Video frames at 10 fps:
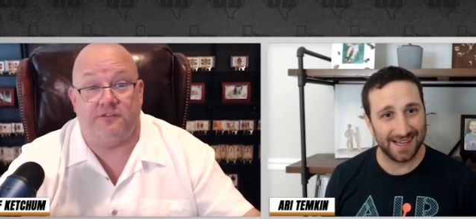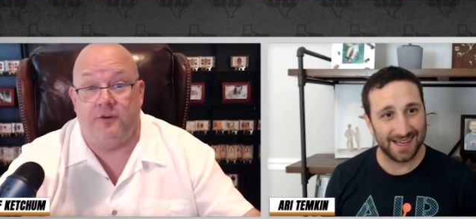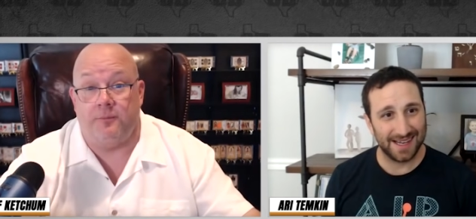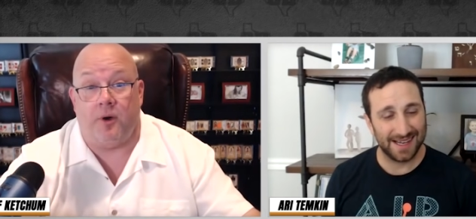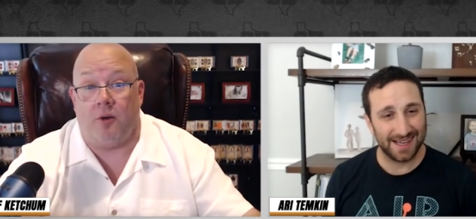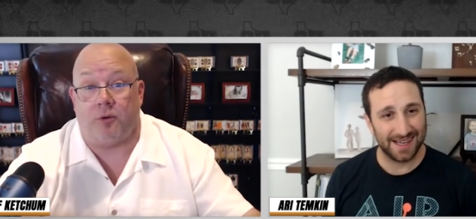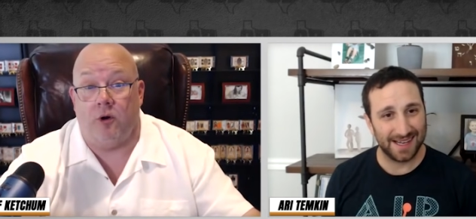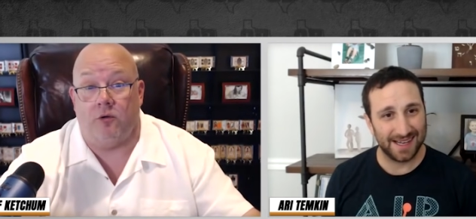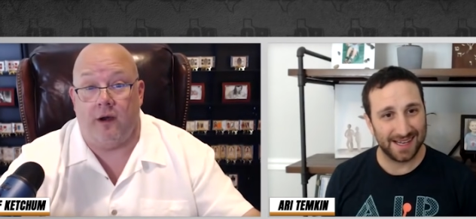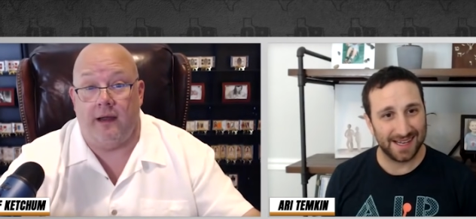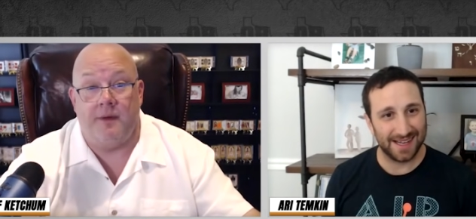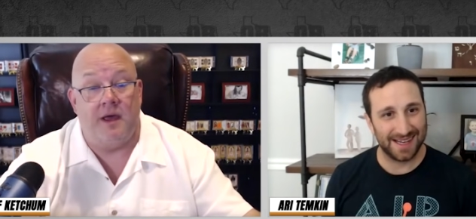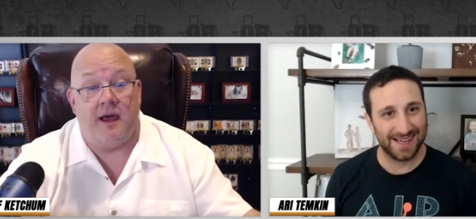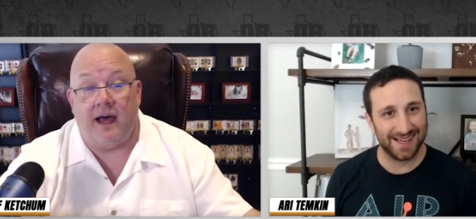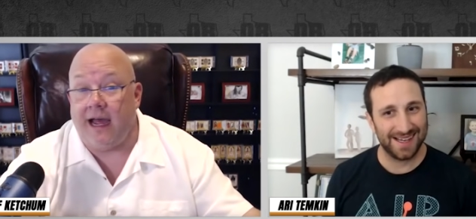Speaker 1: football program,
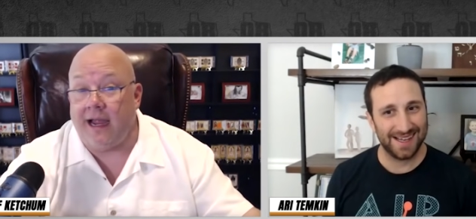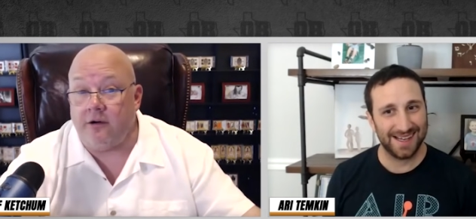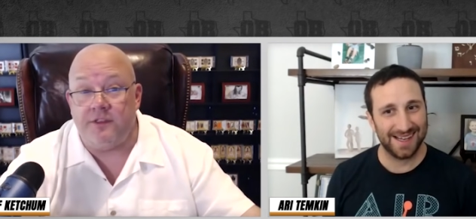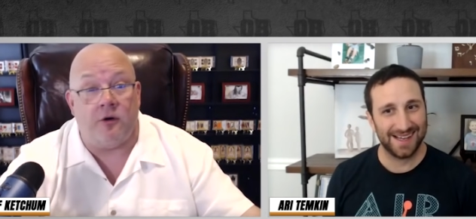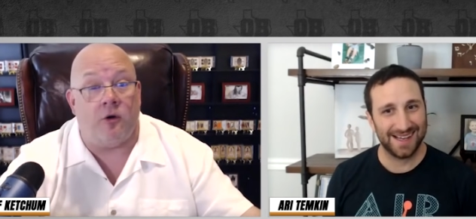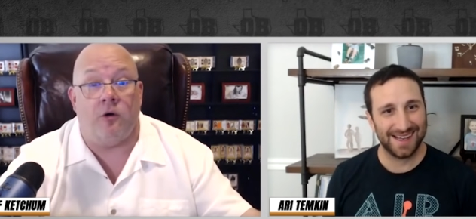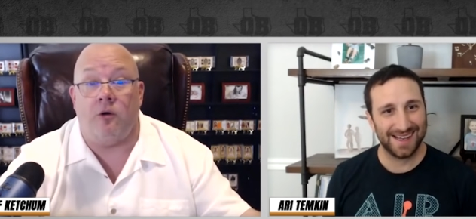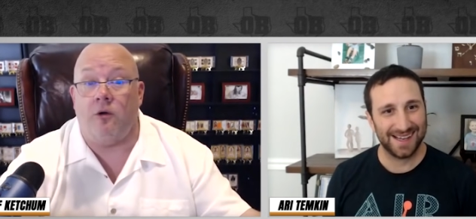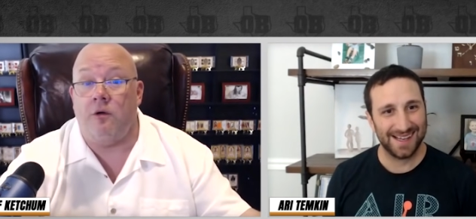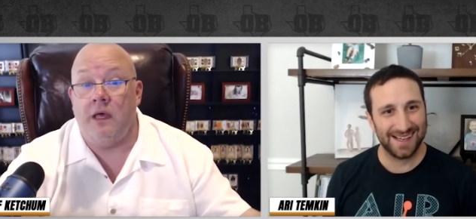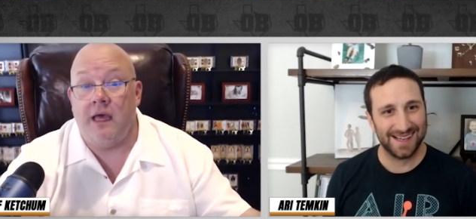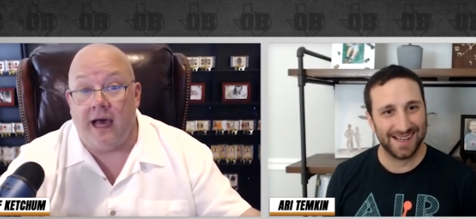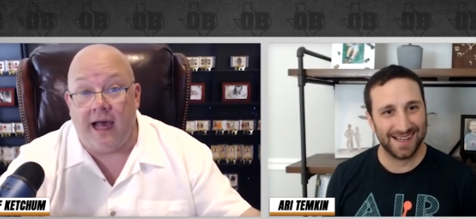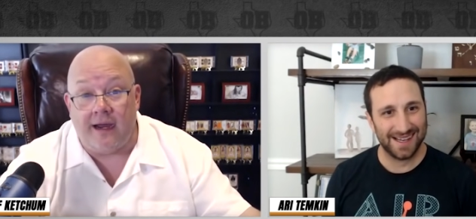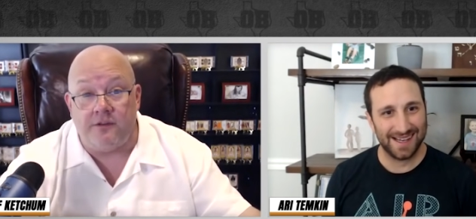higher than Earl,
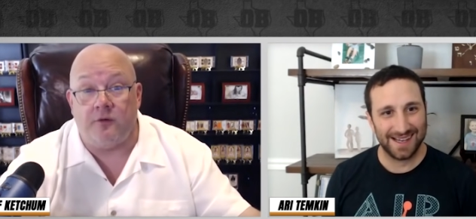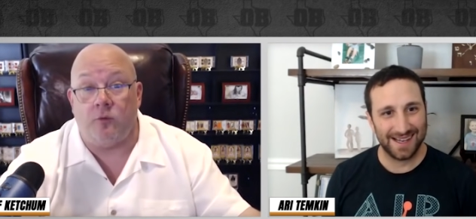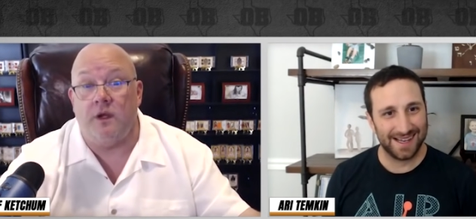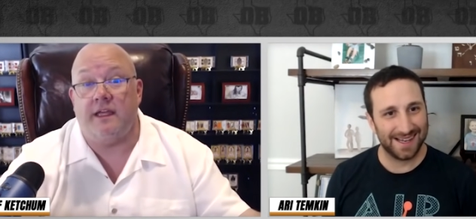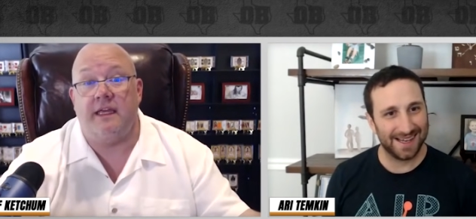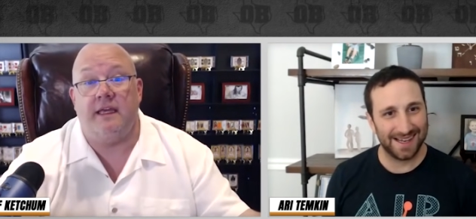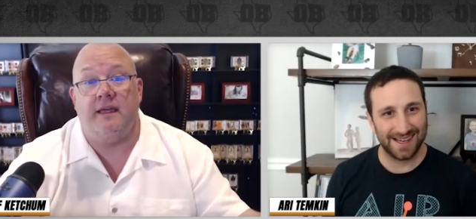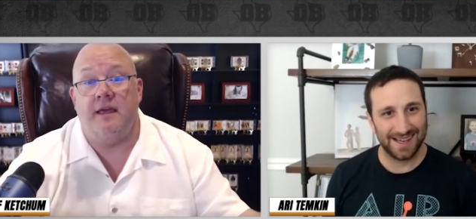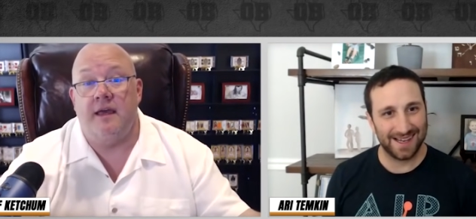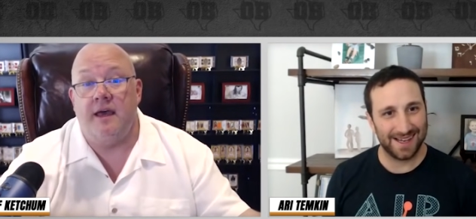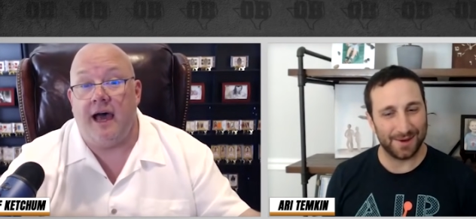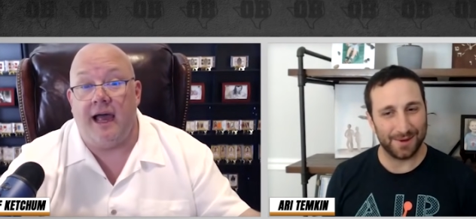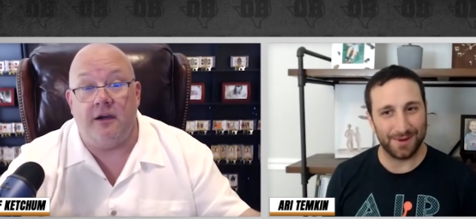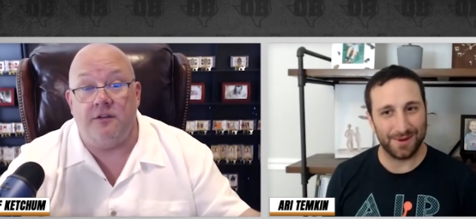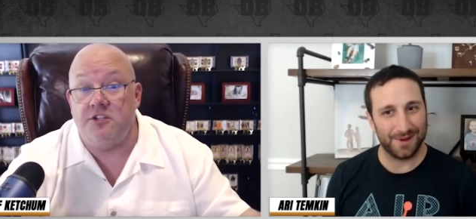higher than Ricky,
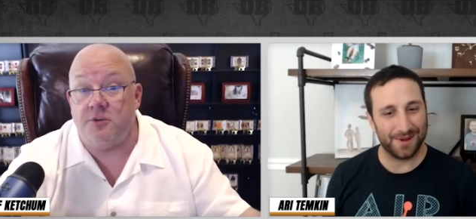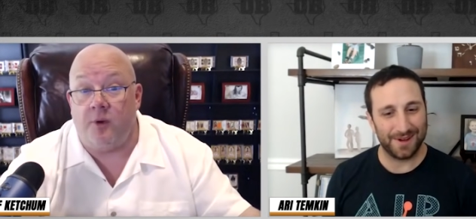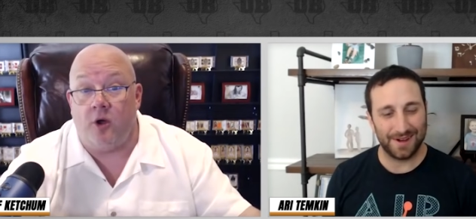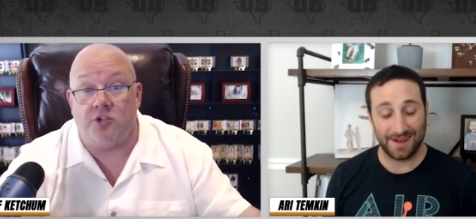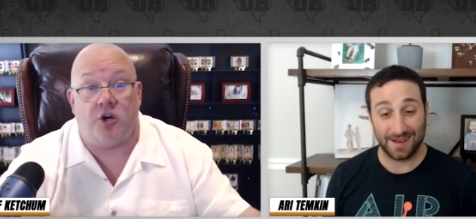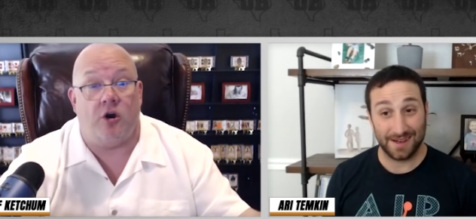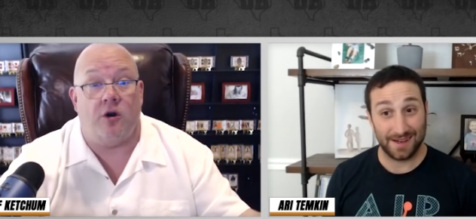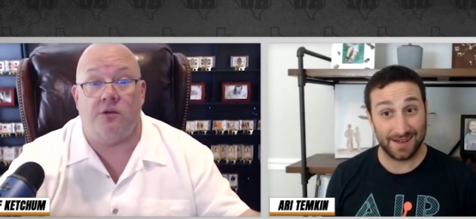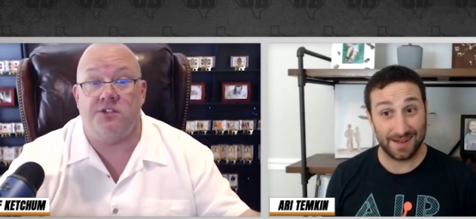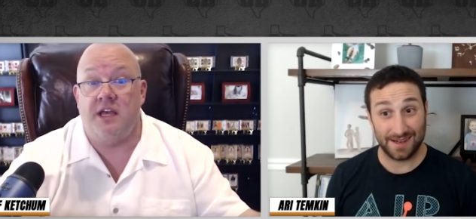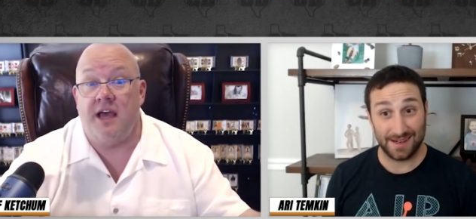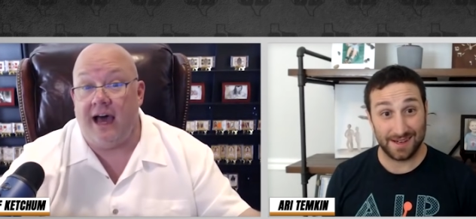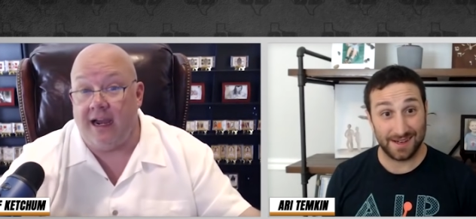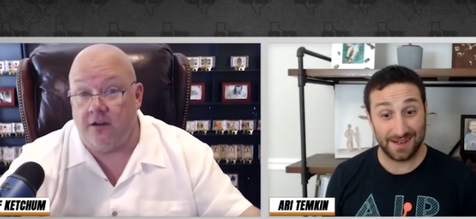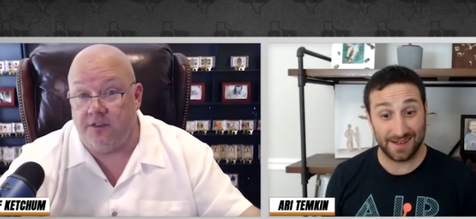higher than Jamaal Charles,
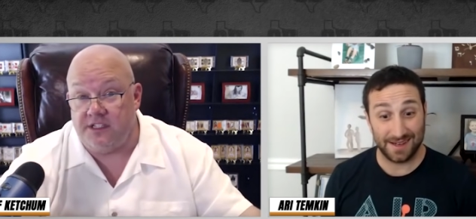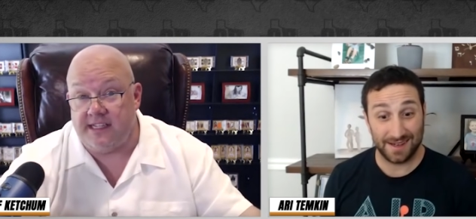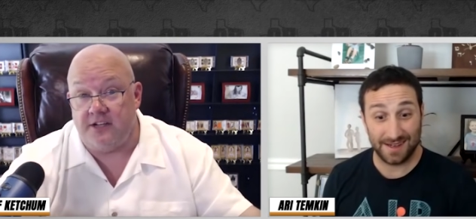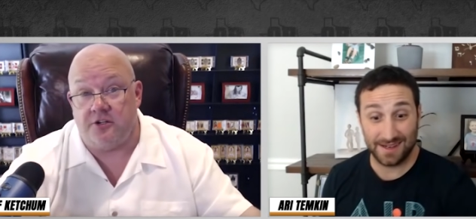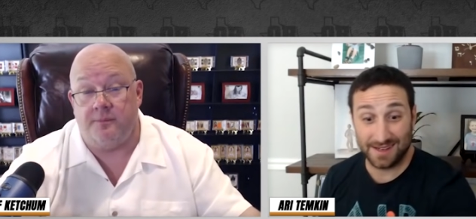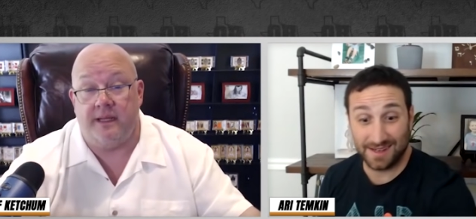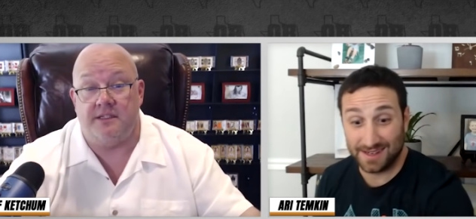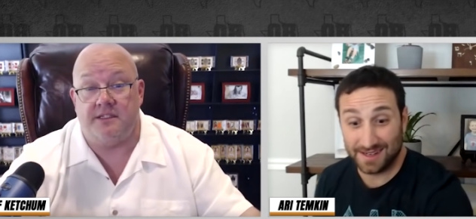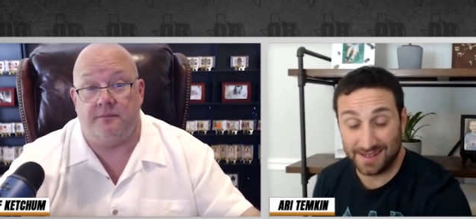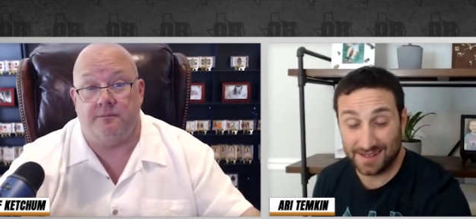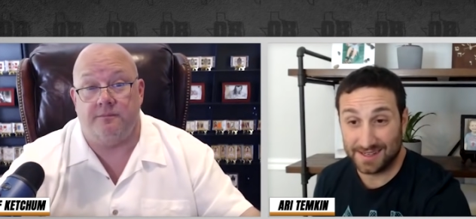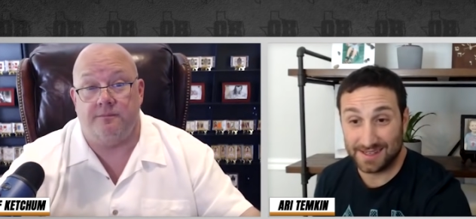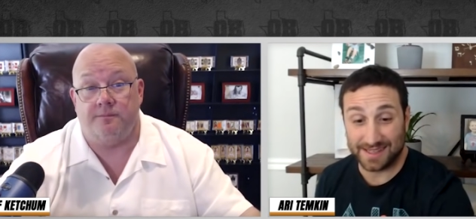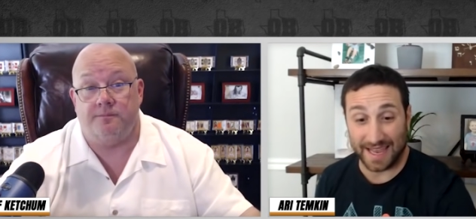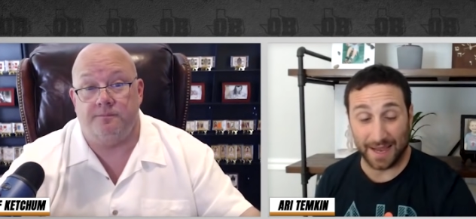higher than Cedric Benson.
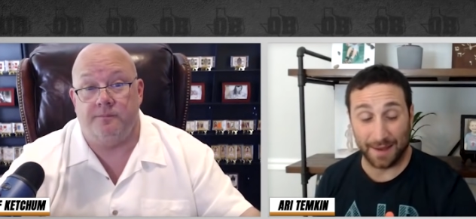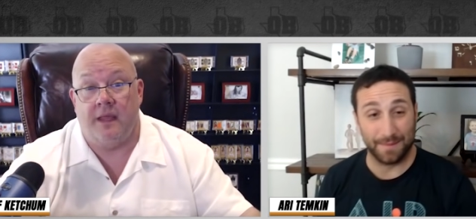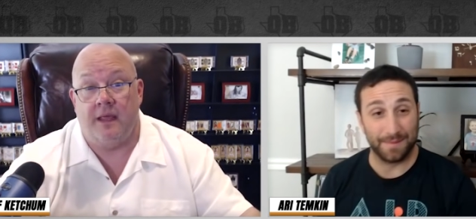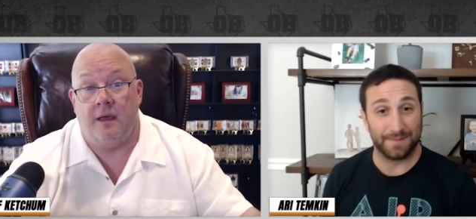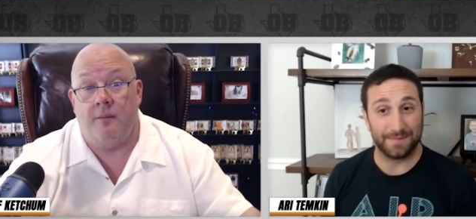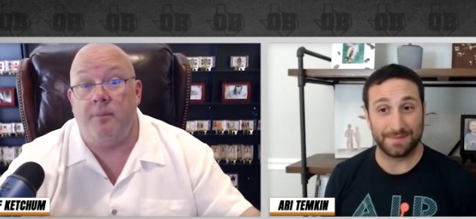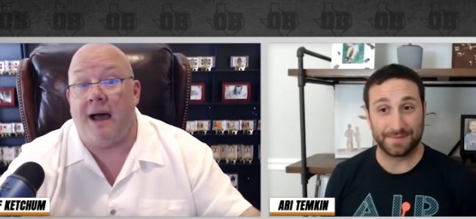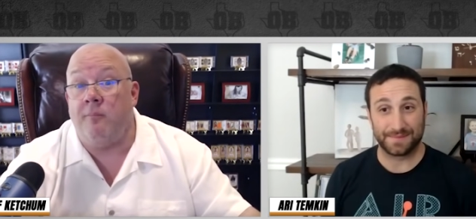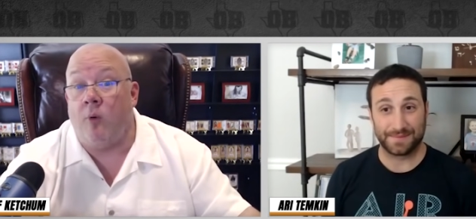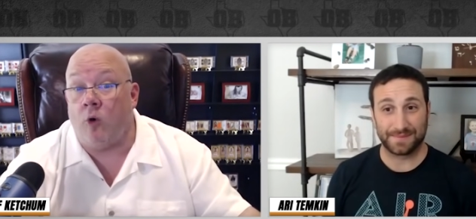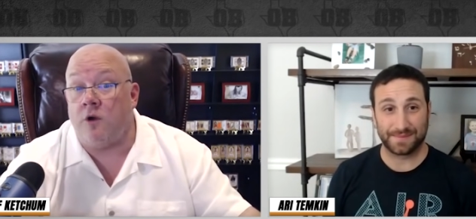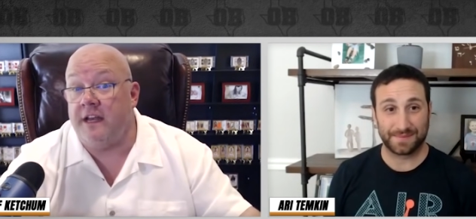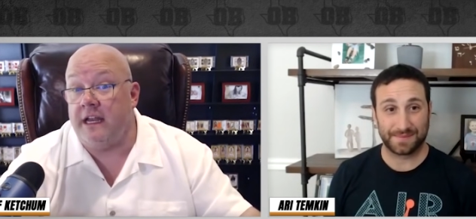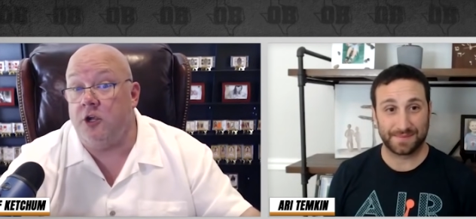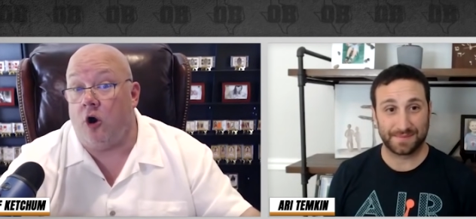Damn. By more than
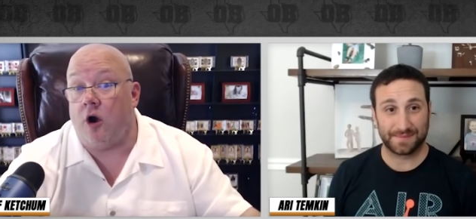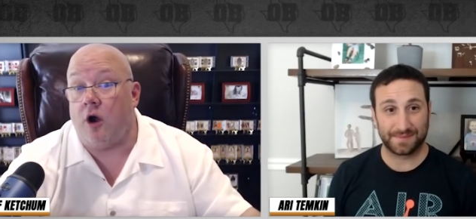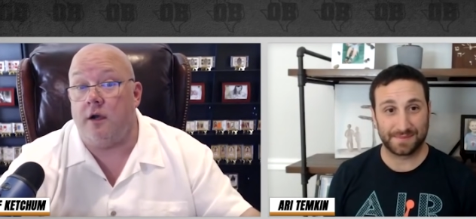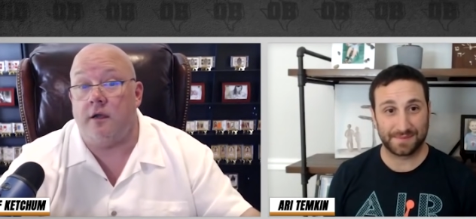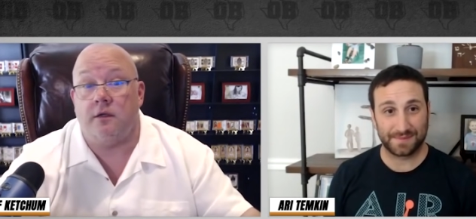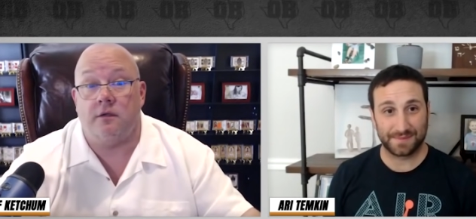a yard.